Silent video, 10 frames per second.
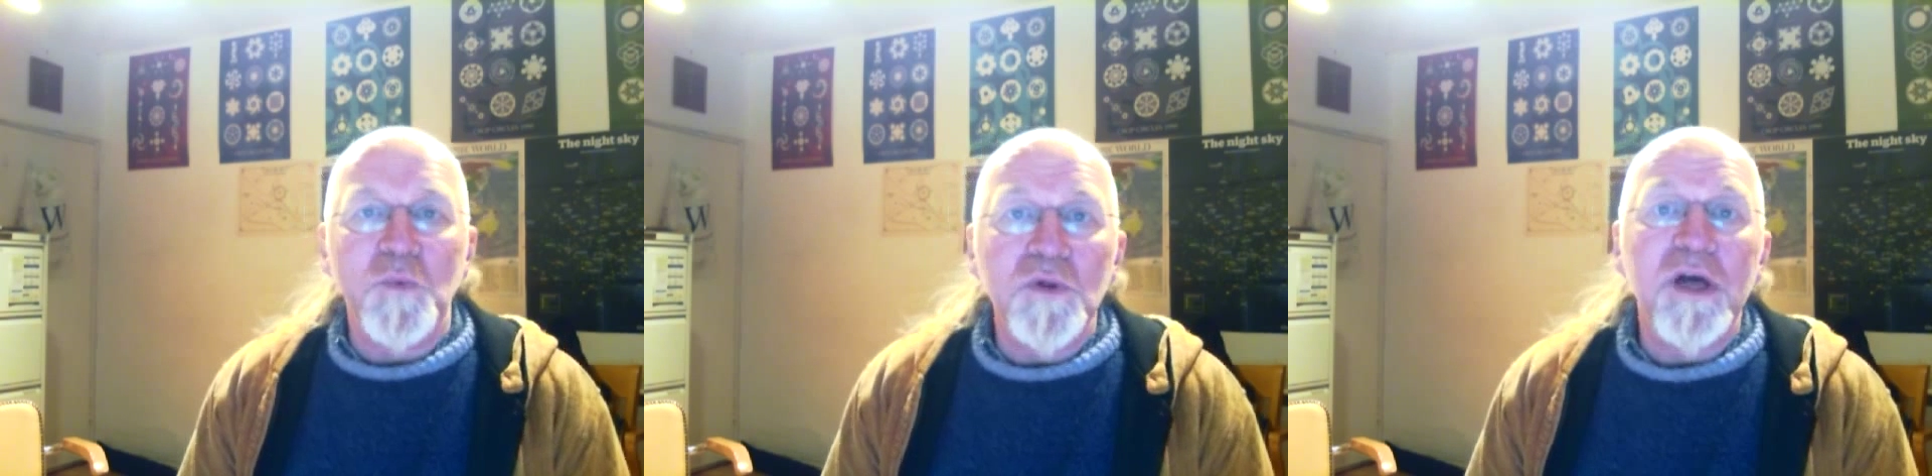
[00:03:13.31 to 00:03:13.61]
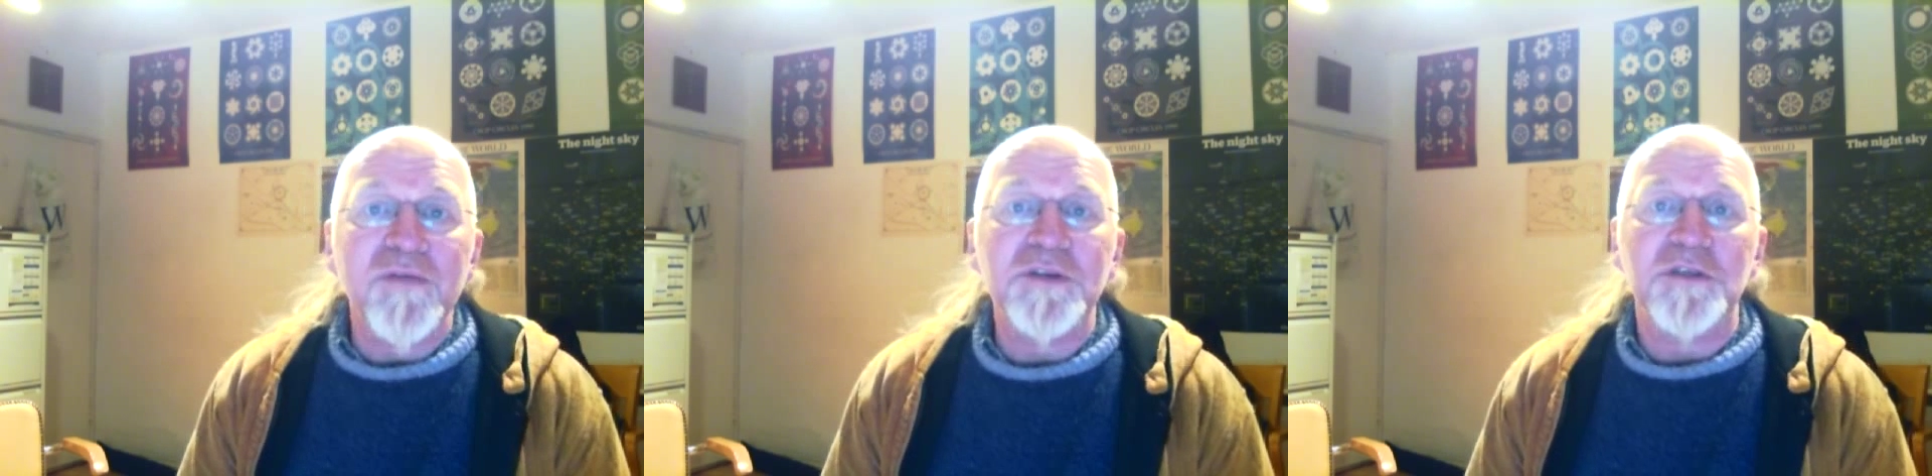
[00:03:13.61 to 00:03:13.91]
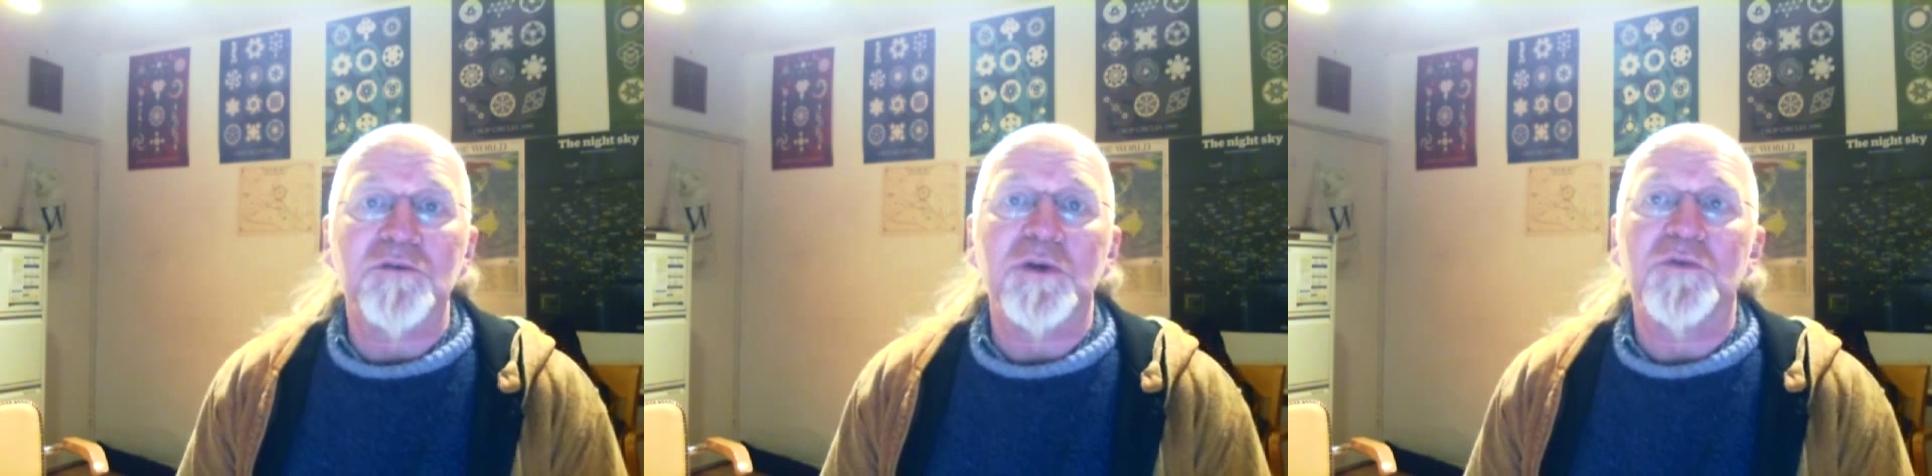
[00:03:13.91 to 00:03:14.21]
will have a
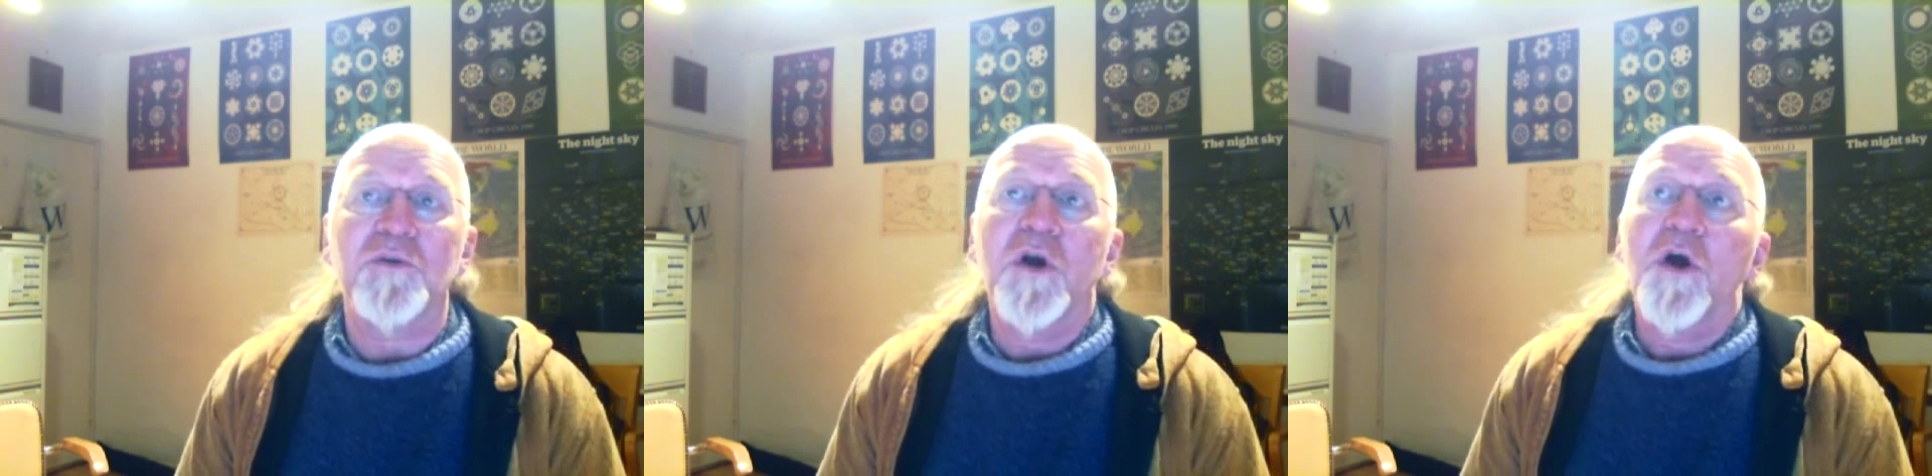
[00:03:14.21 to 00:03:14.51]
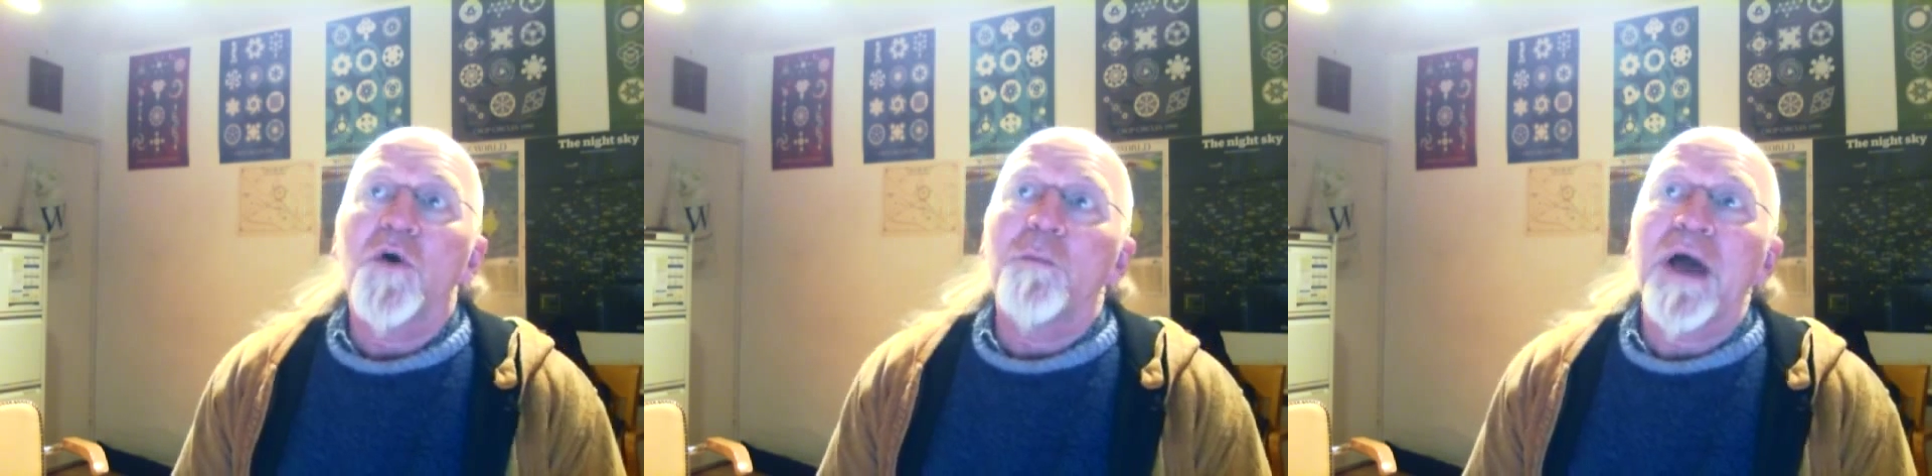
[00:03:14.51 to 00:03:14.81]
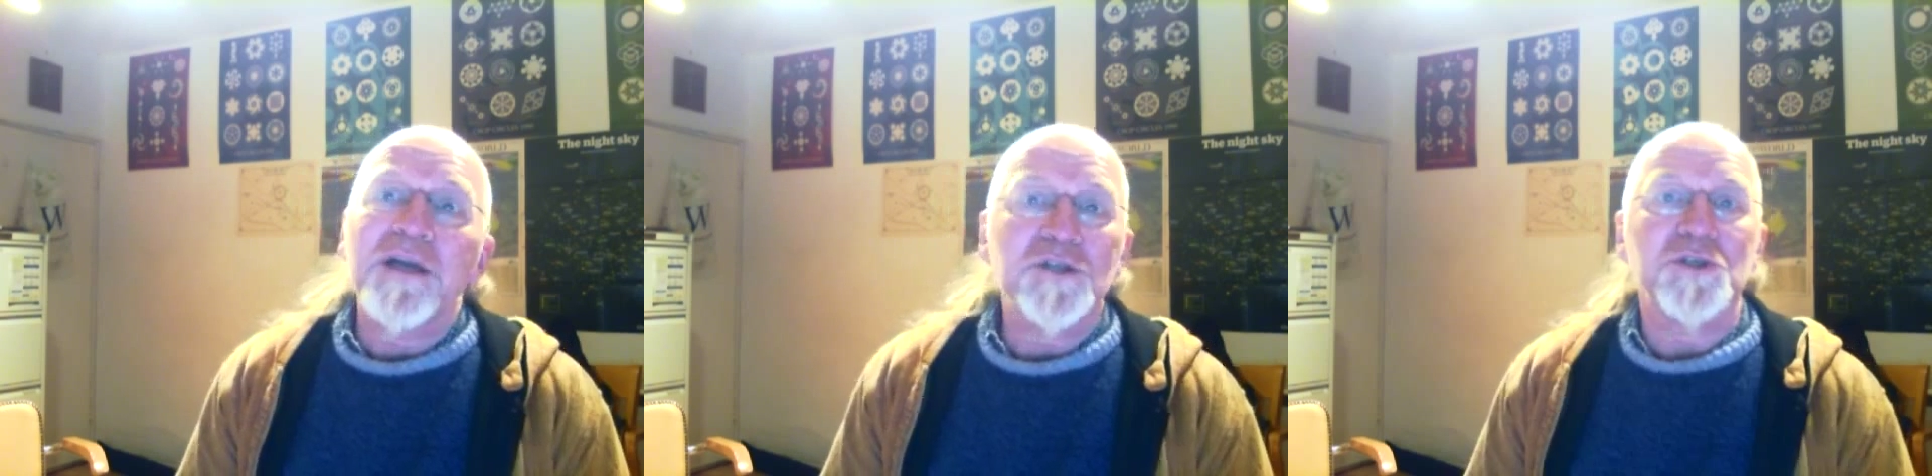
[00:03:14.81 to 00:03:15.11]
degree of
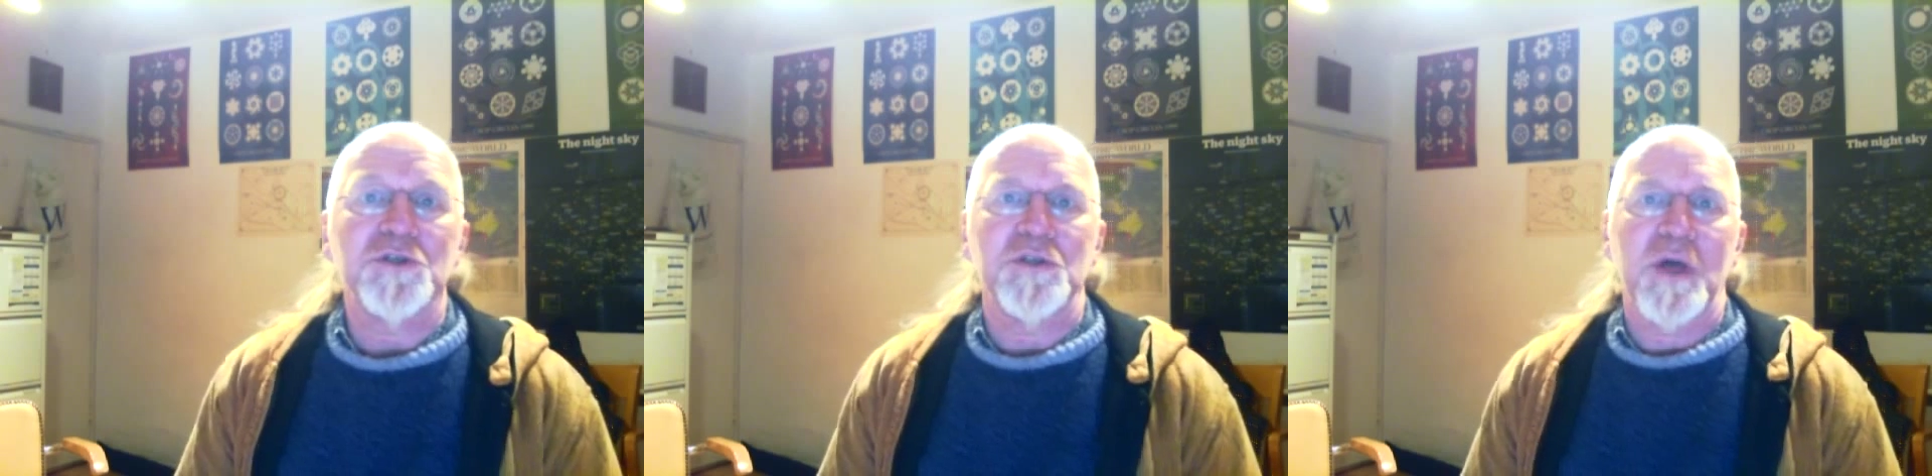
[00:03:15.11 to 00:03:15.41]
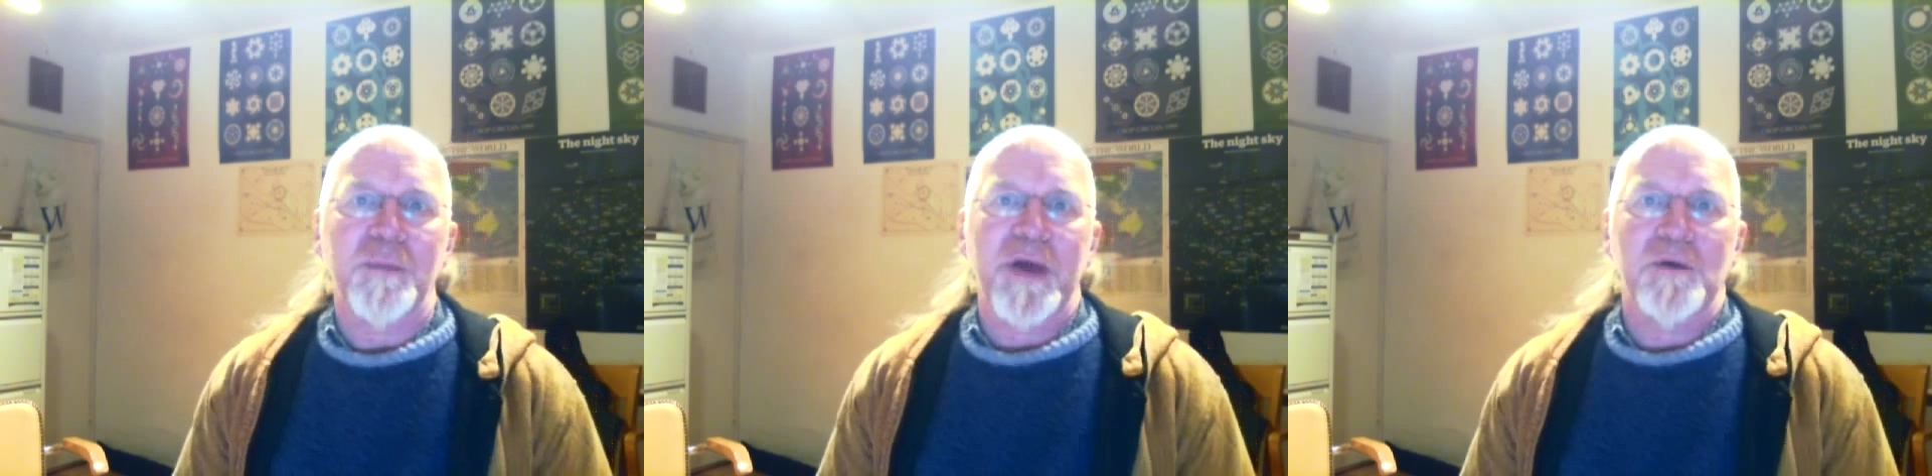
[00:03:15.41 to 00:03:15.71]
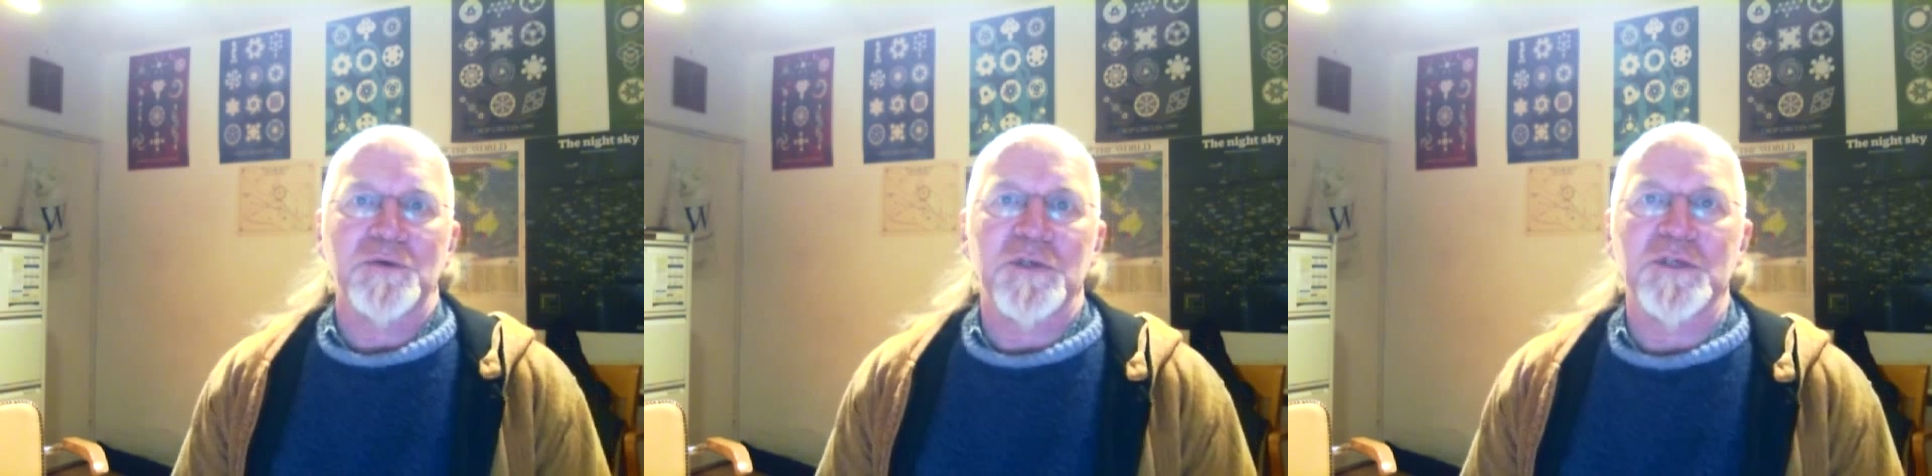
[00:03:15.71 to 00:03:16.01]
passion
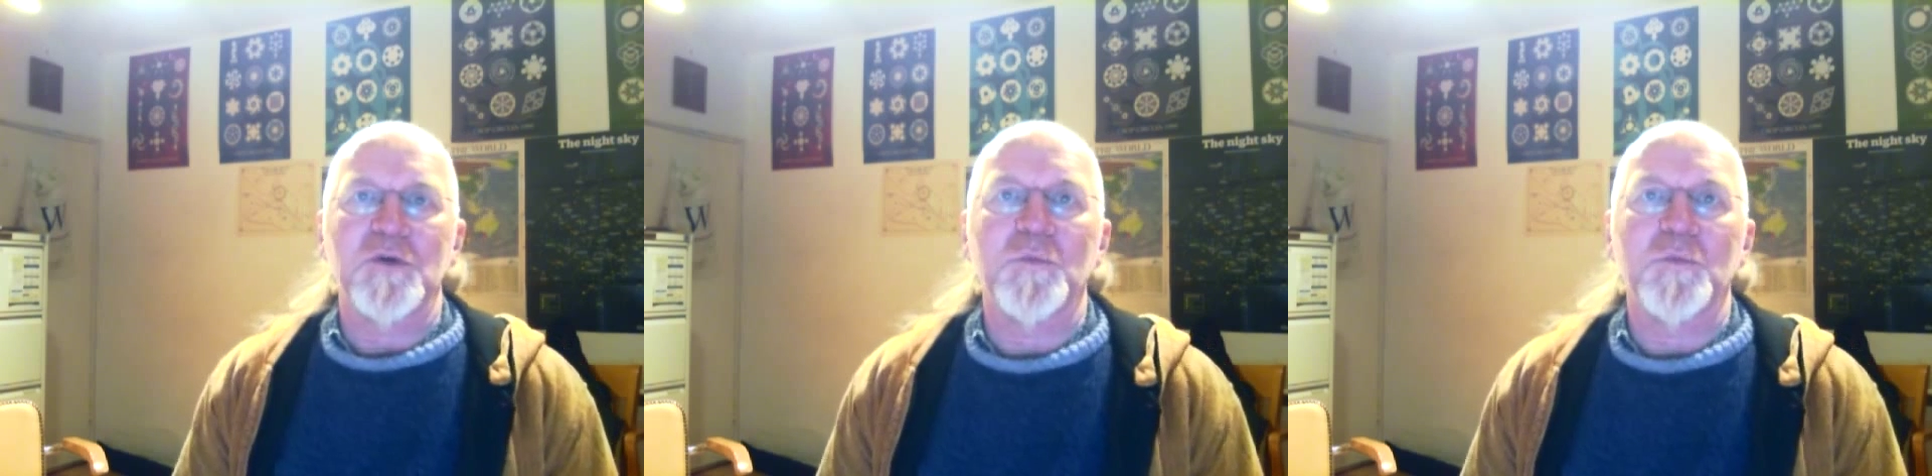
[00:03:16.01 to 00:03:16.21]
about it.